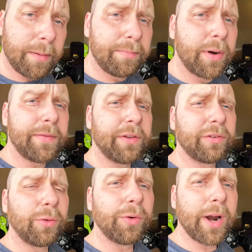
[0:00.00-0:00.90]
the
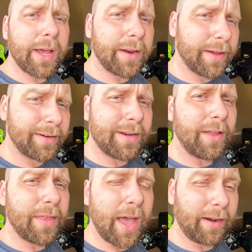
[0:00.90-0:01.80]
previous owner had
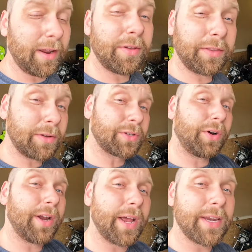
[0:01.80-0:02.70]
done that and I thought that was a
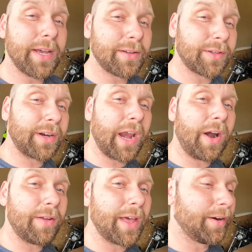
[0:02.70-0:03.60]
great idea. I was gonna
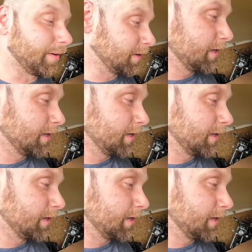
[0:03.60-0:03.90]
carry that on.